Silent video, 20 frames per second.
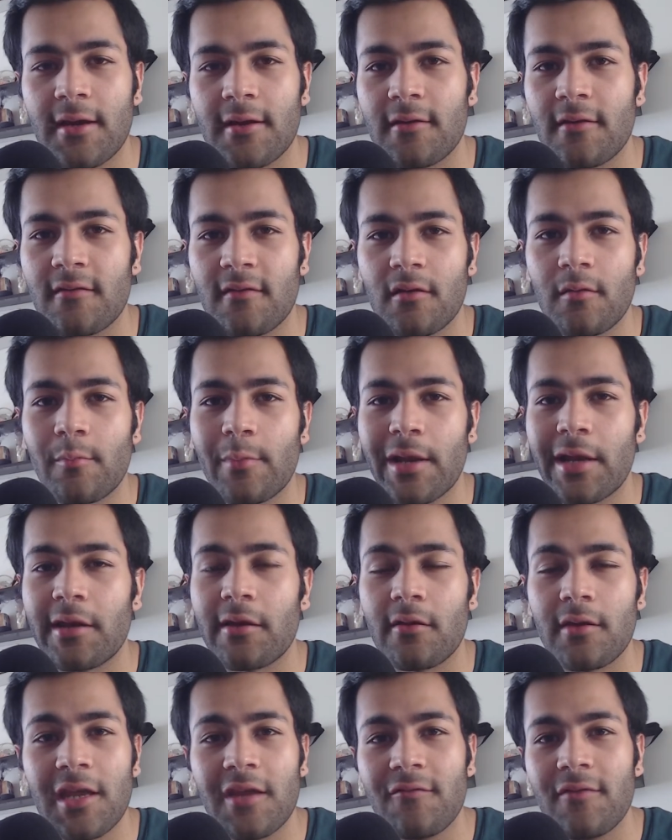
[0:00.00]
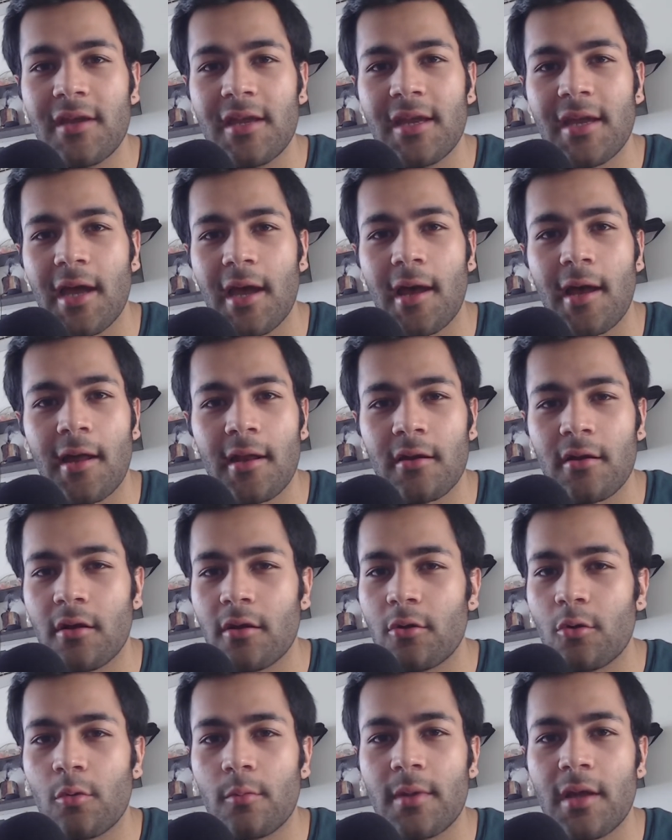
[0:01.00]
this in Blender Eevee and
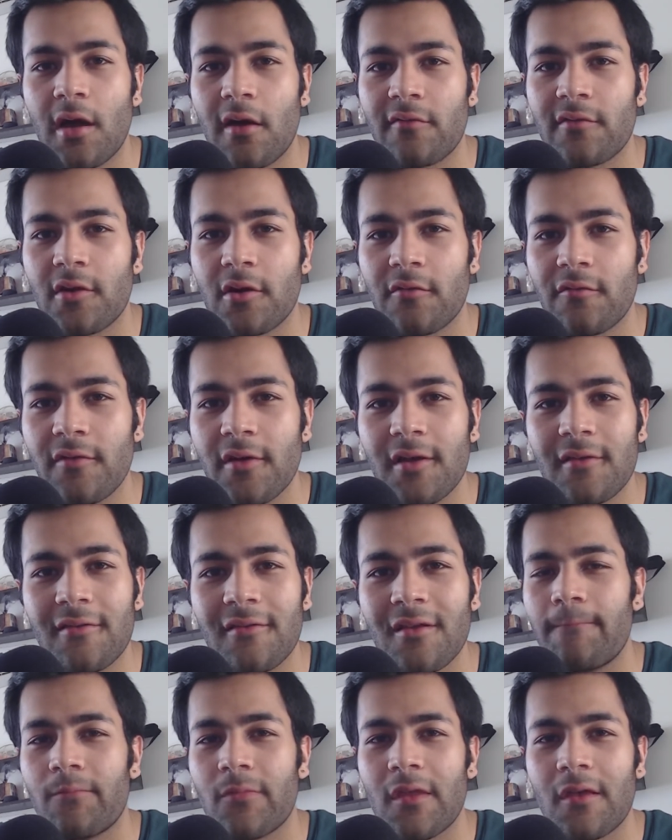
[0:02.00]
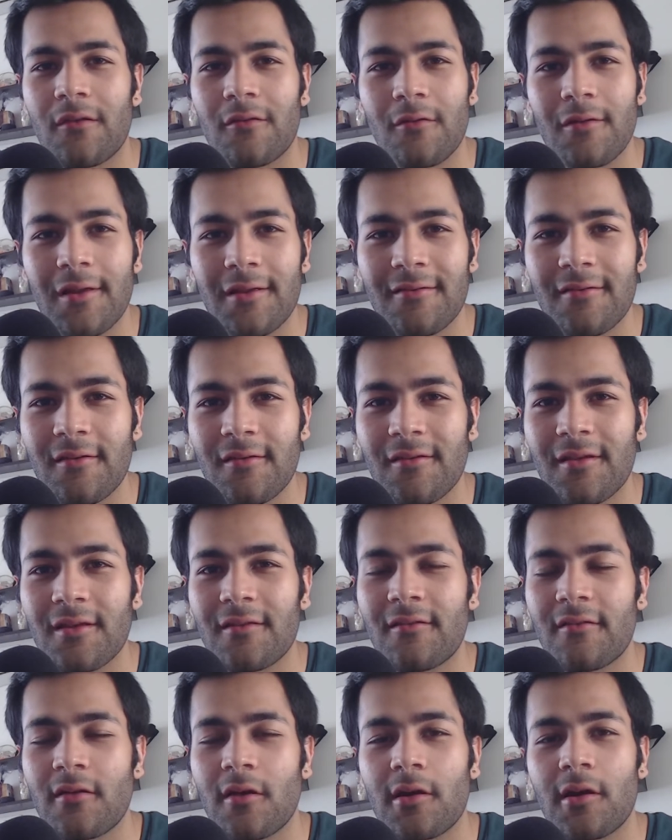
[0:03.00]
Adobe After Effects. So let's just
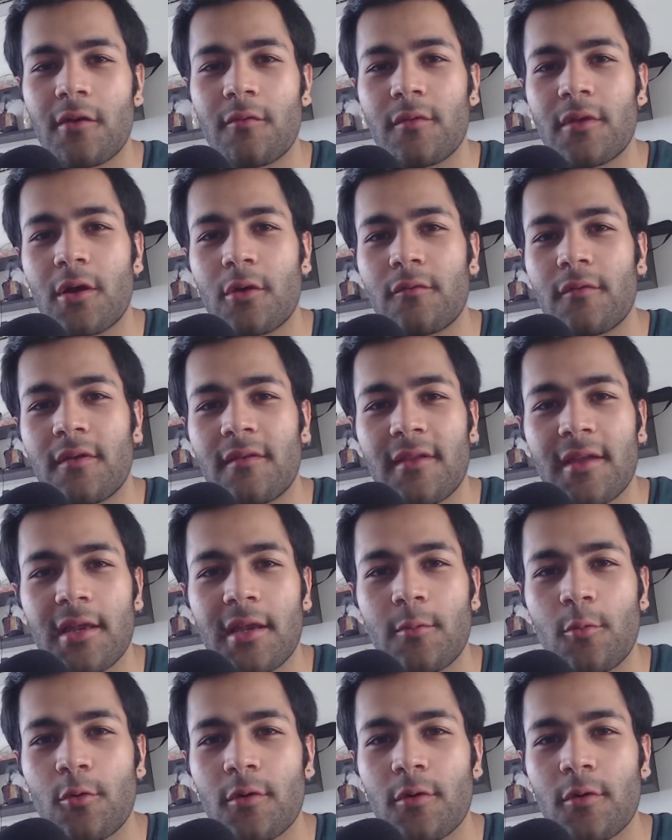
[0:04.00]
get started without wasting any more